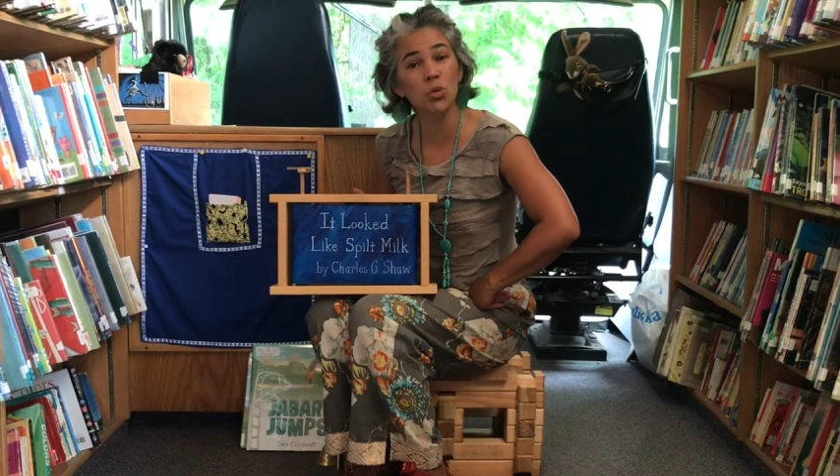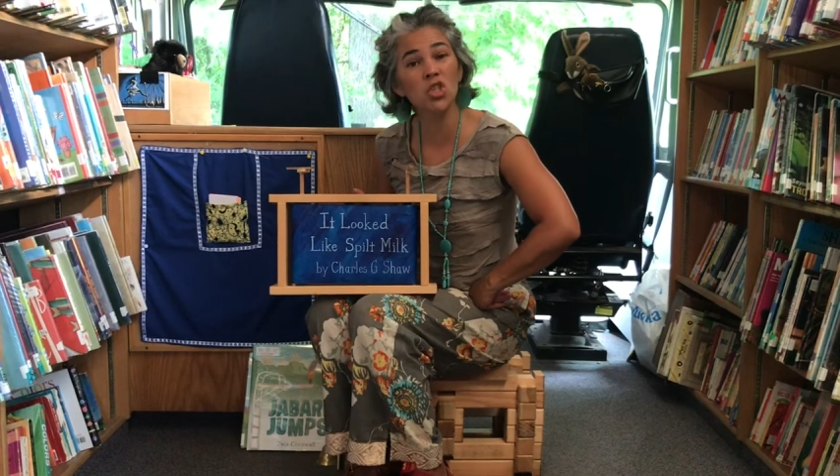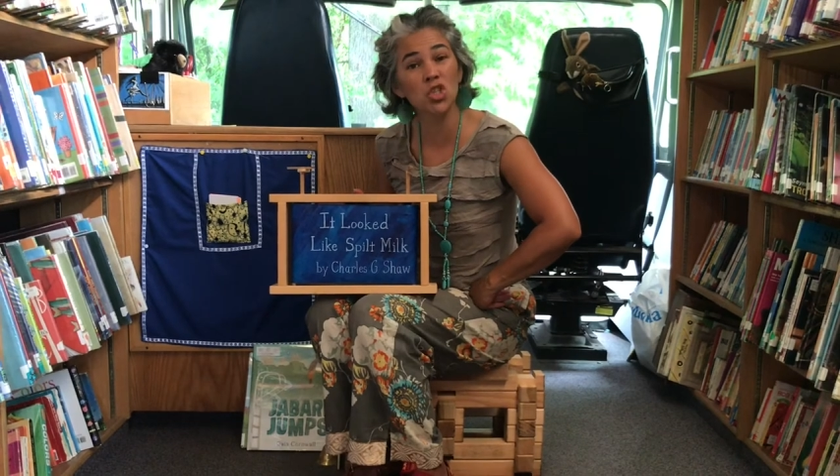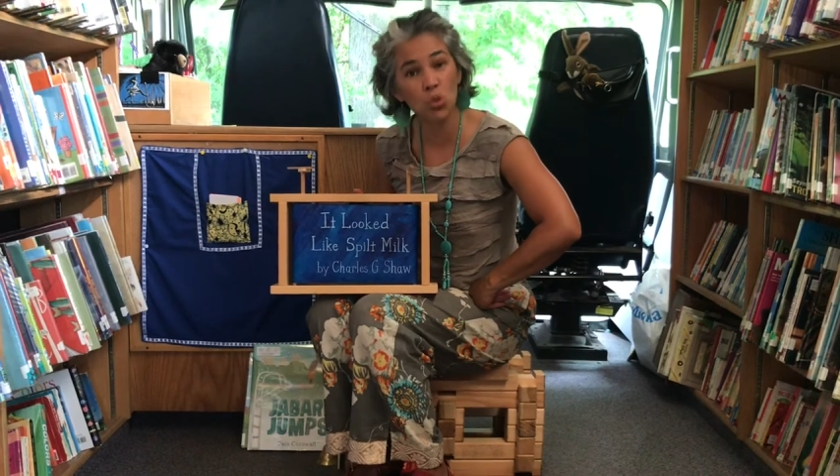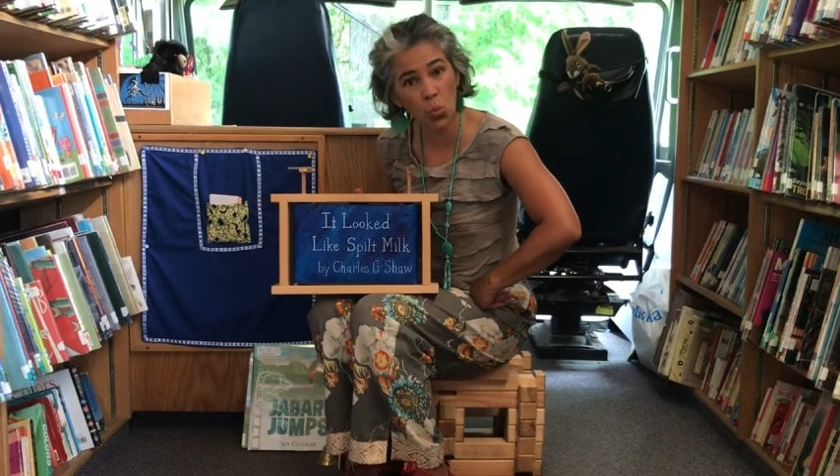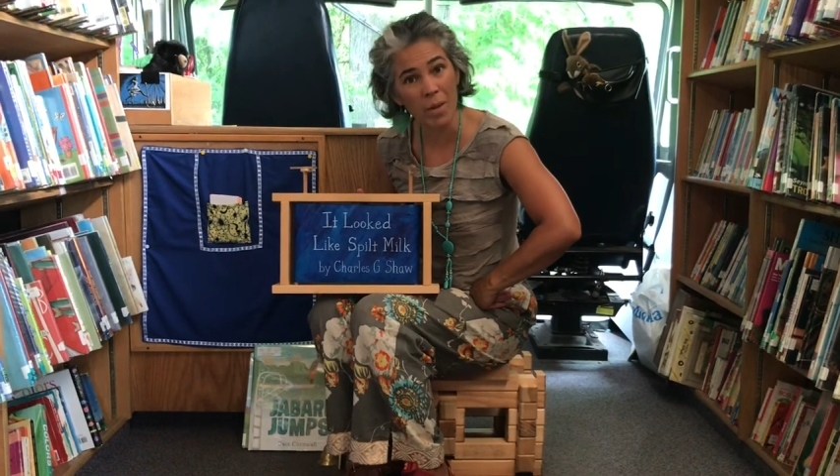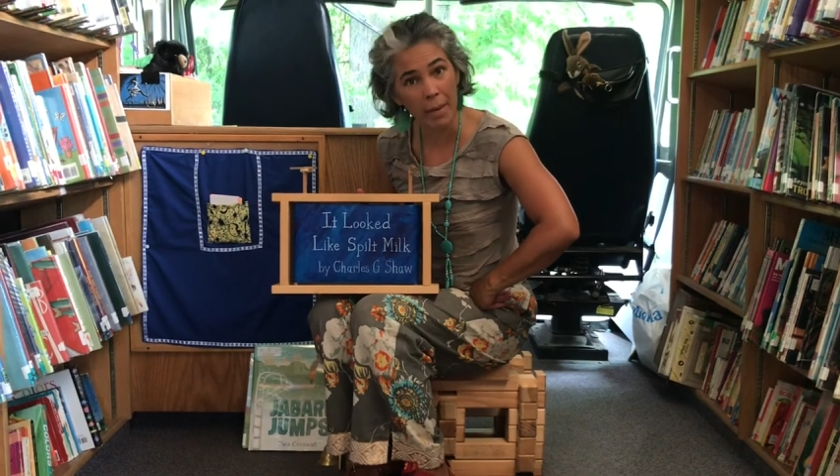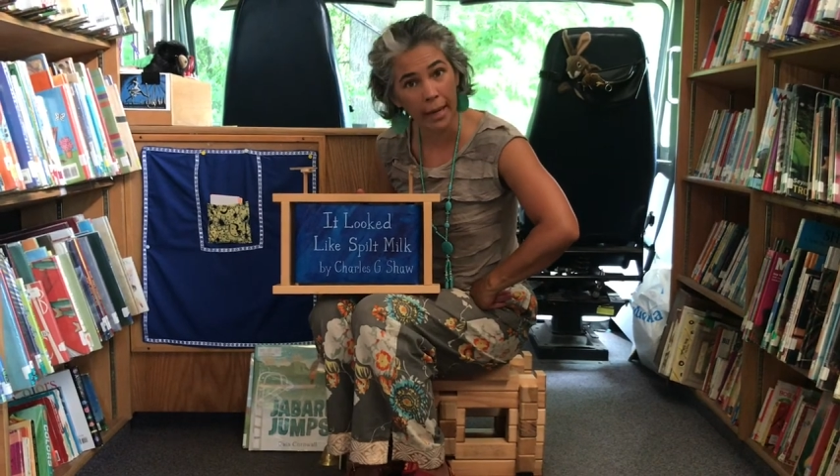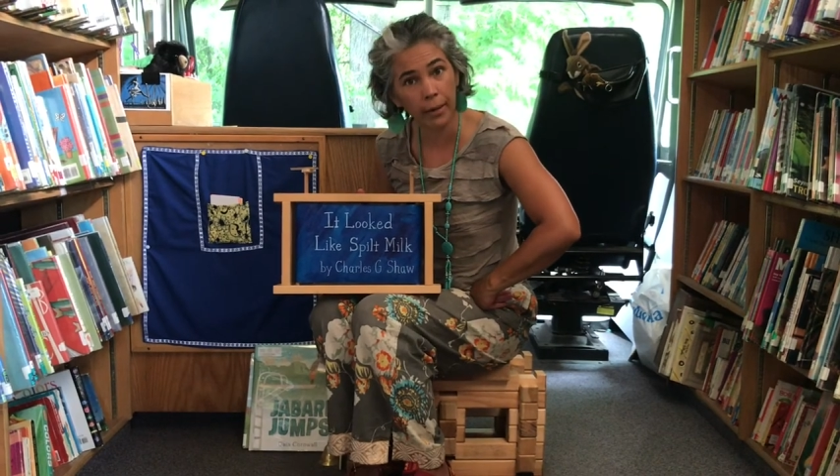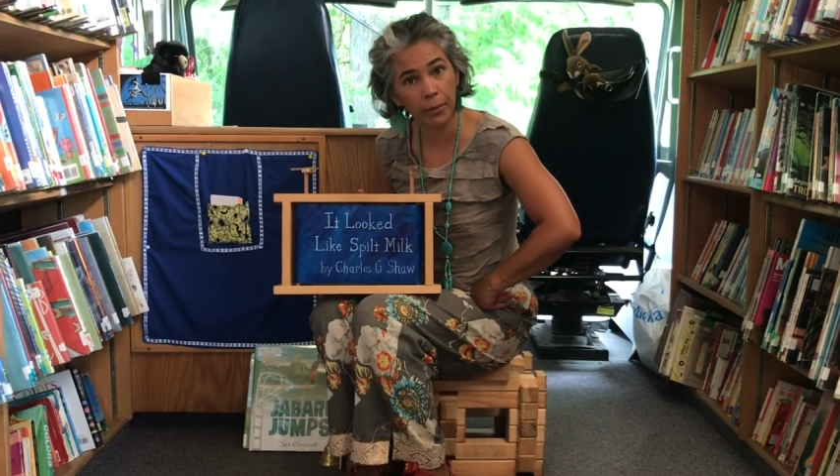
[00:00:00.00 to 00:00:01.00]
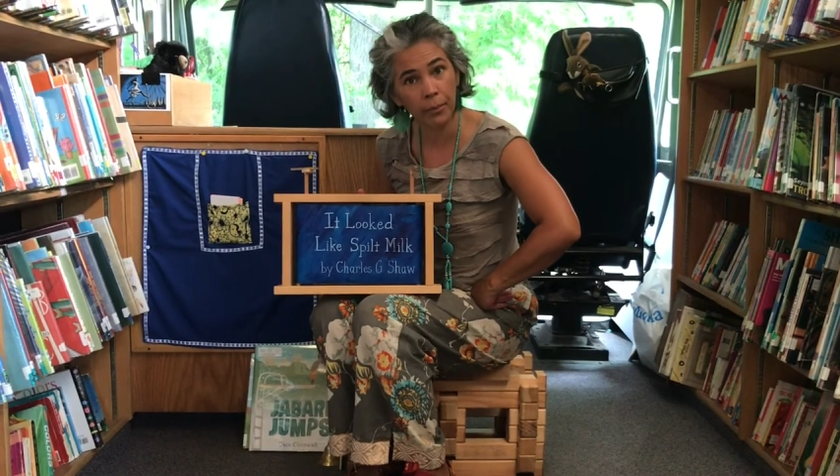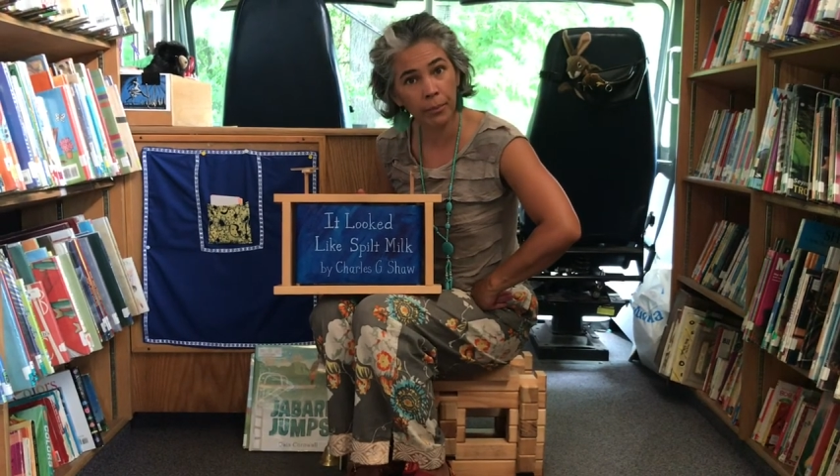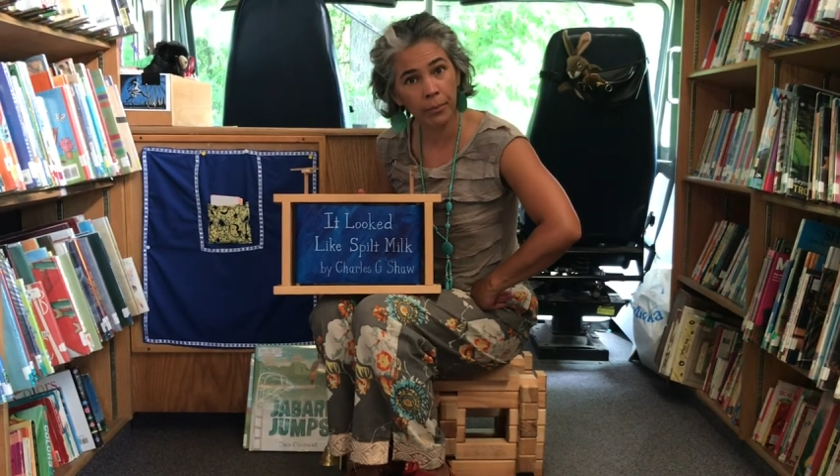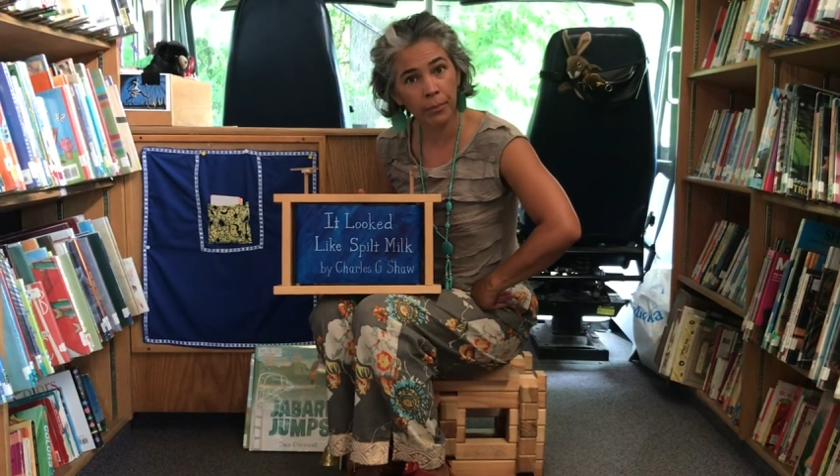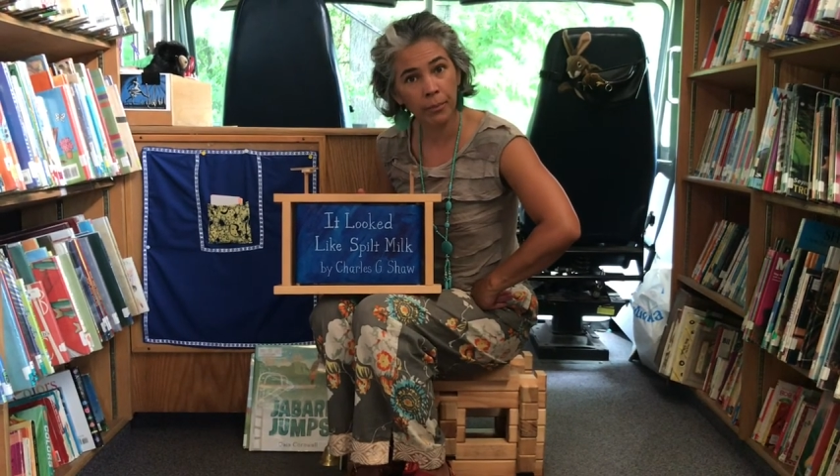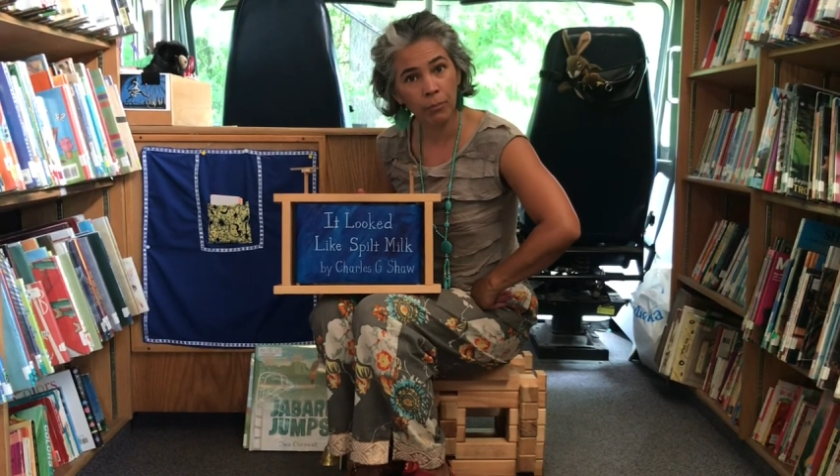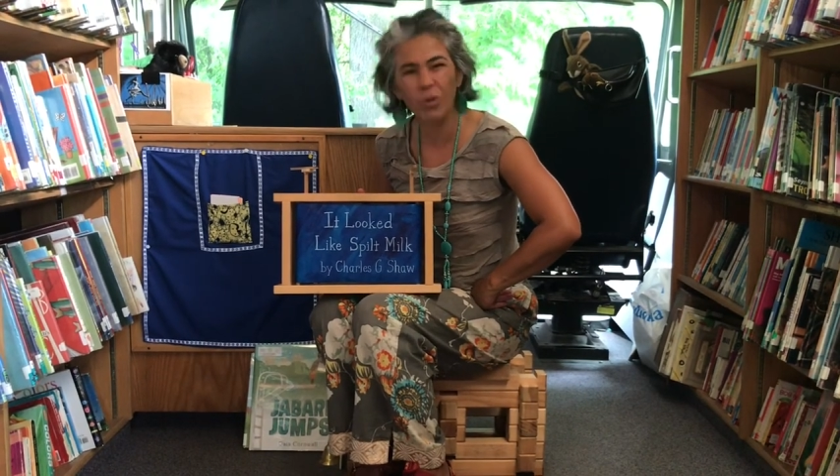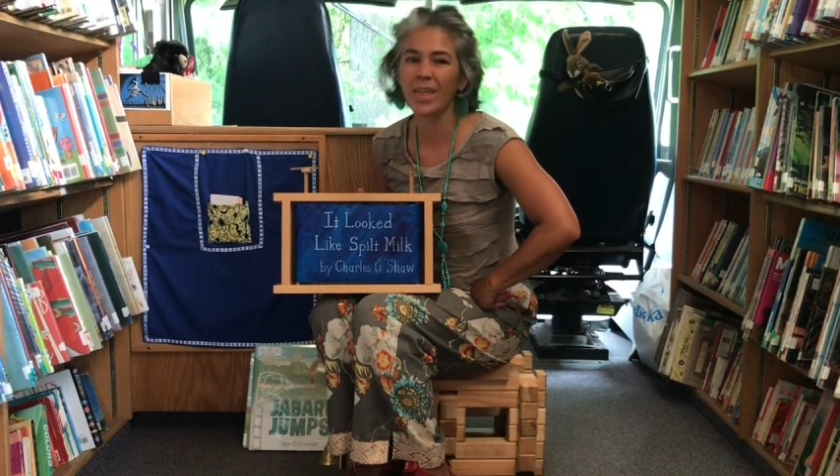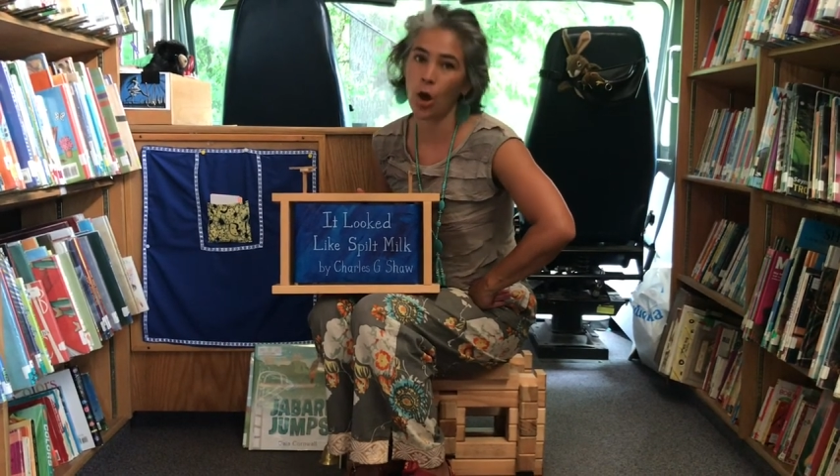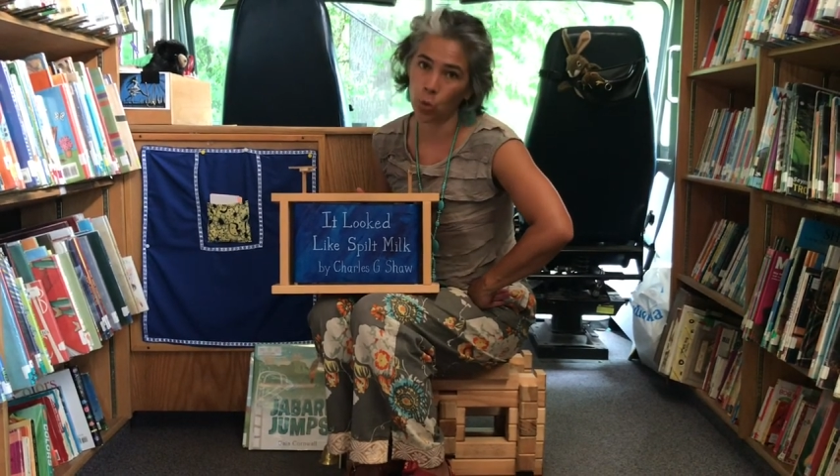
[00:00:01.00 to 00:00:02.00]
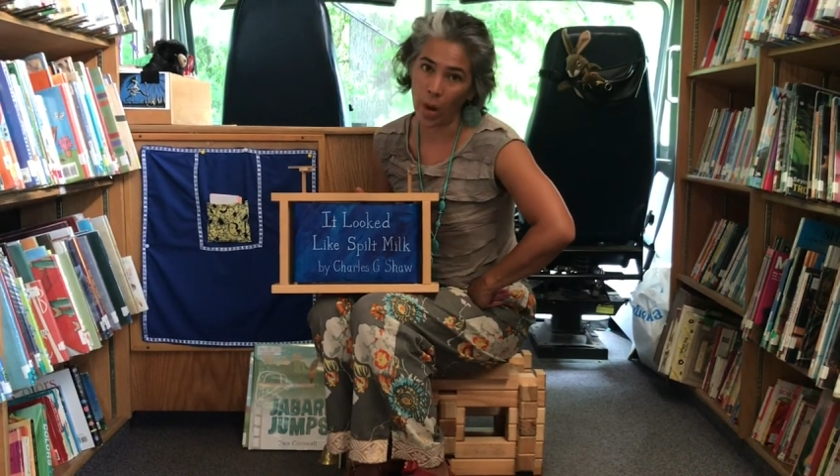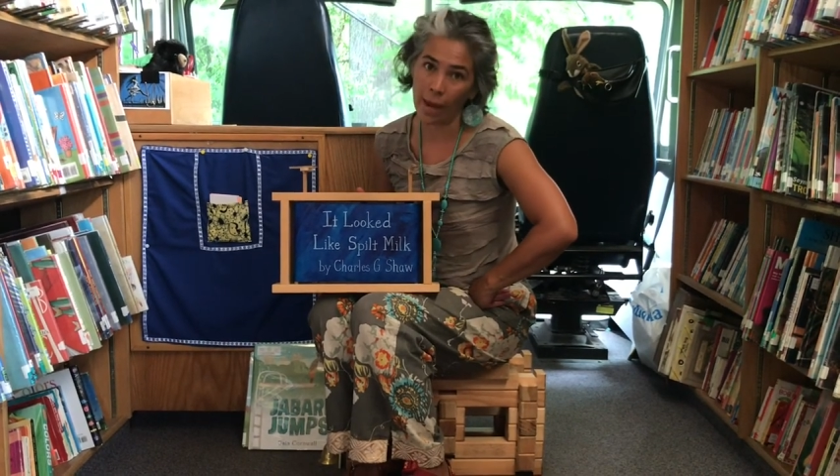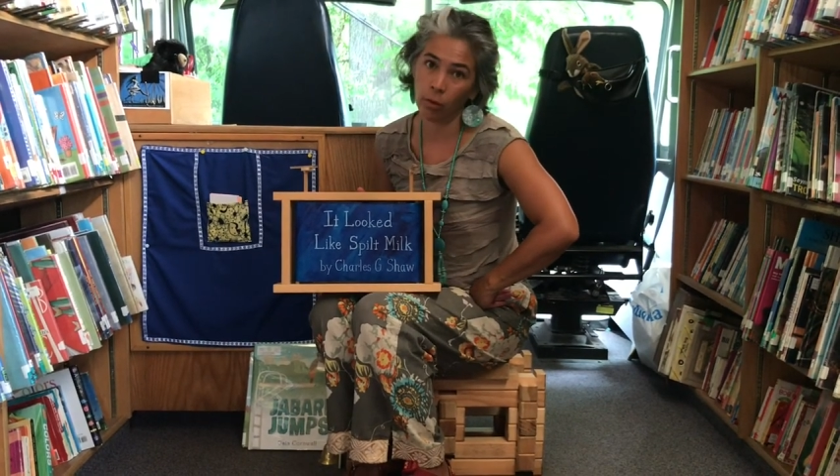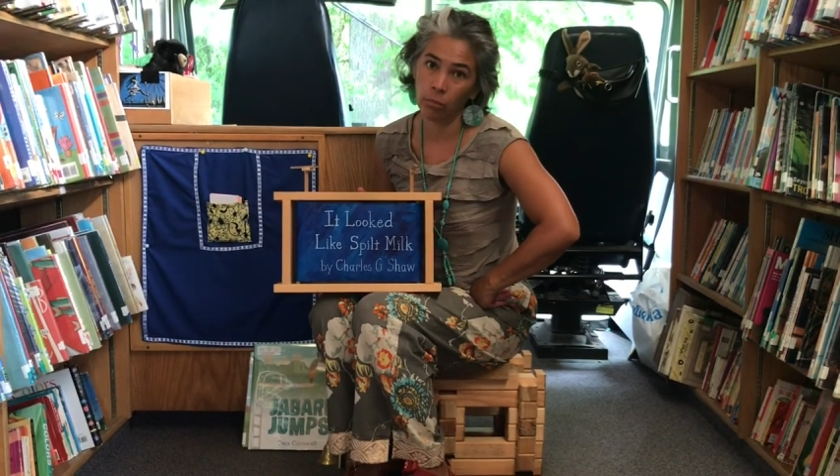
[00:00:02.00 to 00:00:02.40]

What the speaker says: swimming without a whale.